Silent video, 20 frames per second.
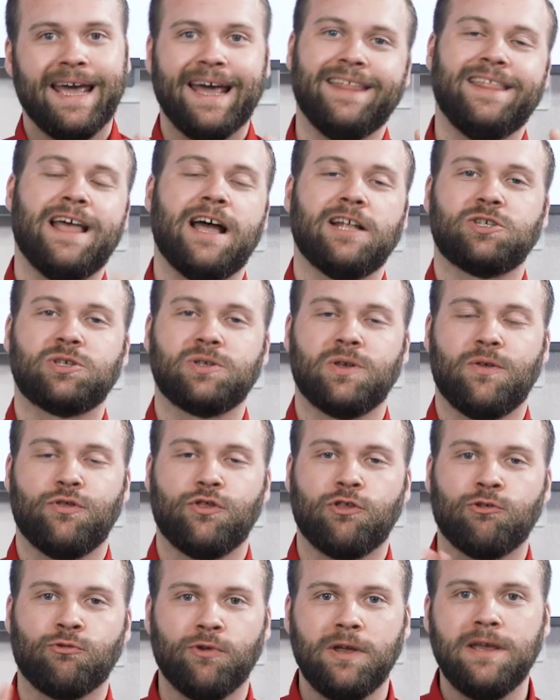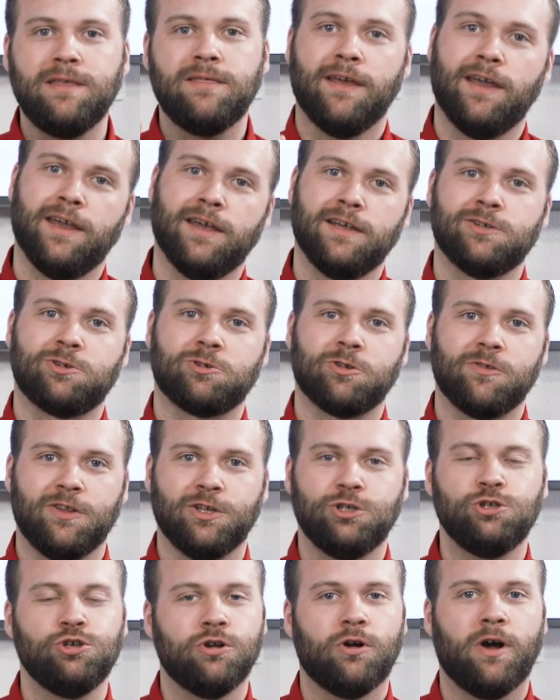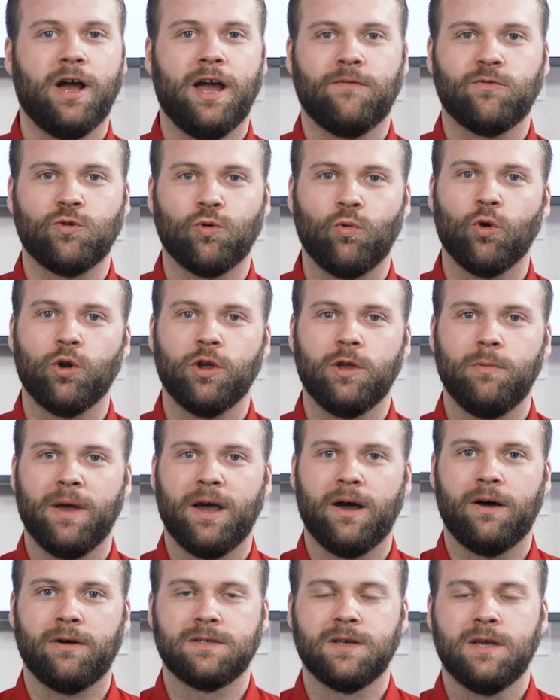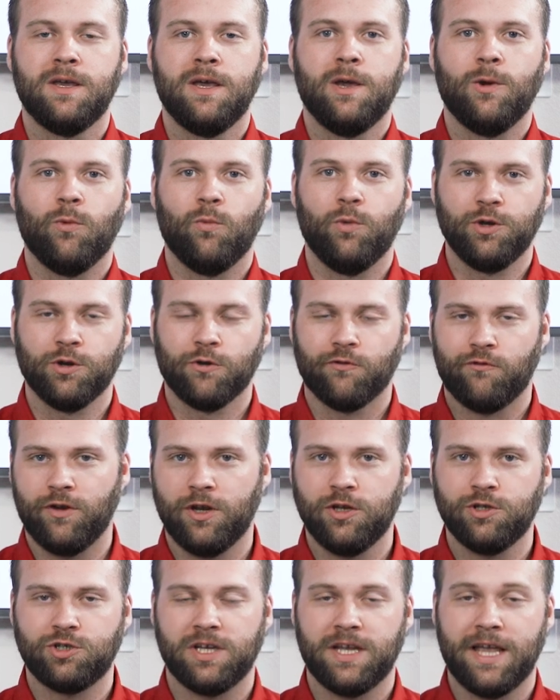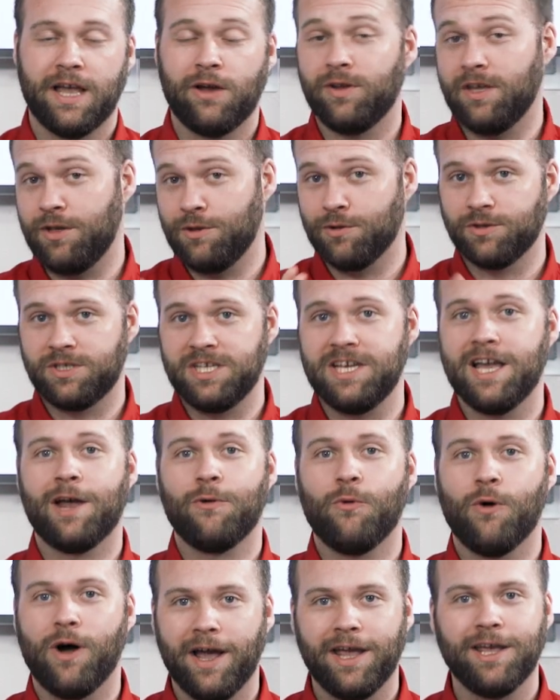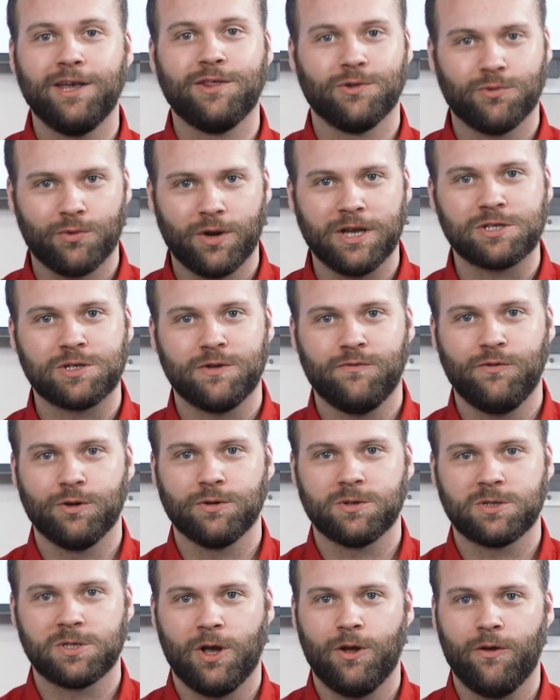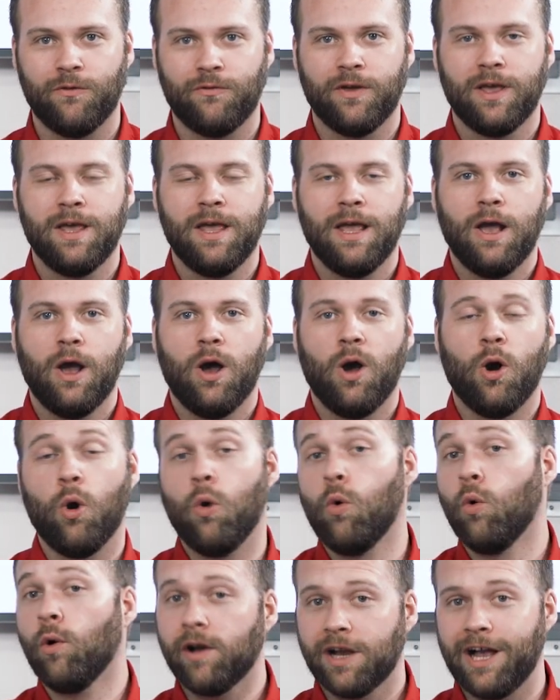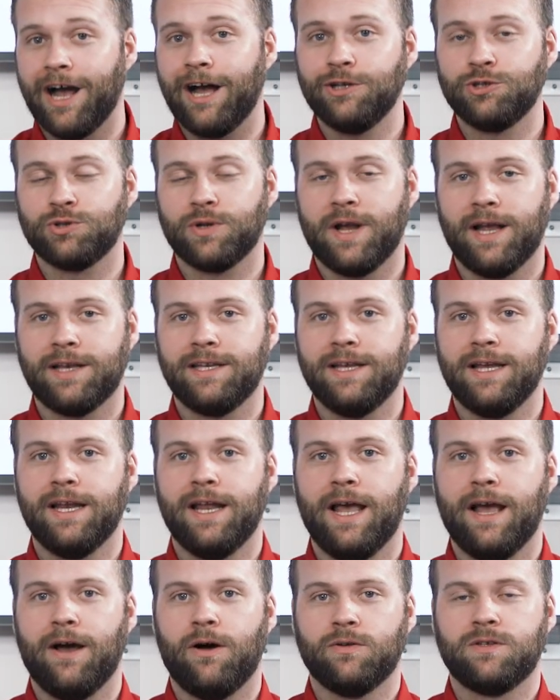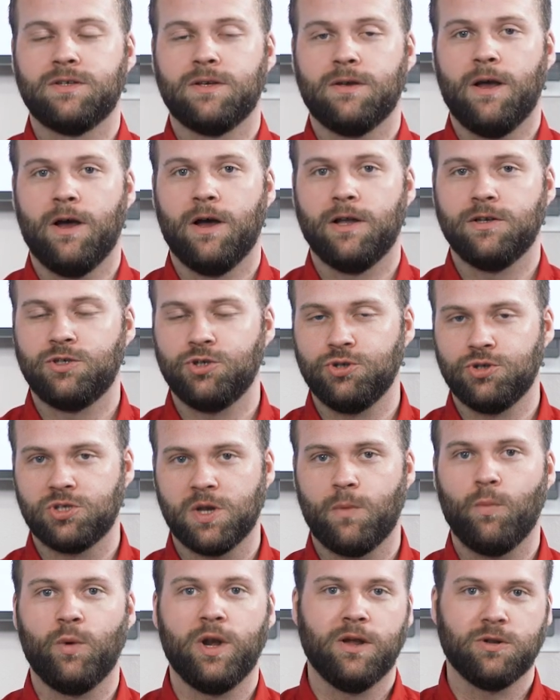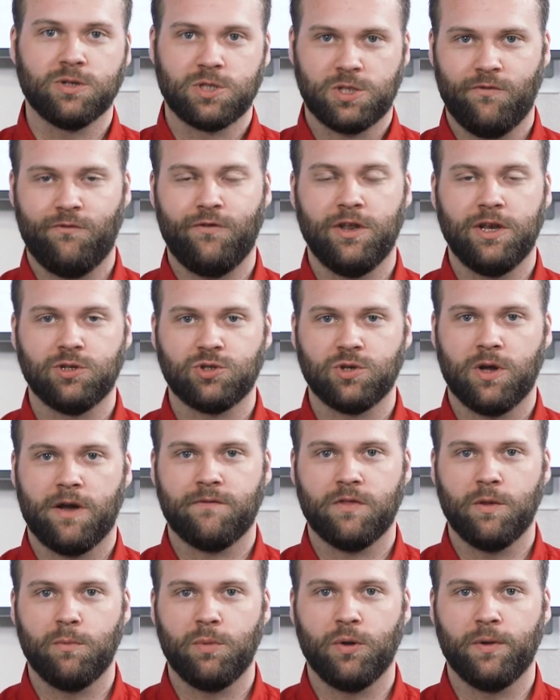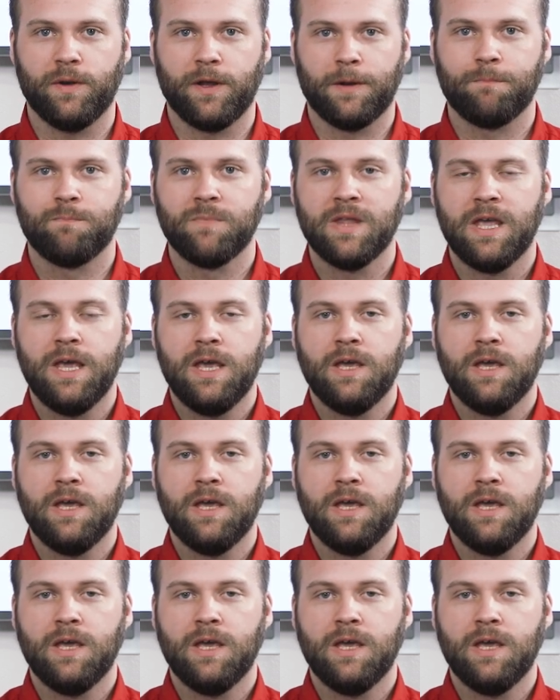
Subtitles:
And that's three things that you don't have to worry about when you're finishing out either DIYing the rest of yourself or contracting it out to someone else to finish off the building.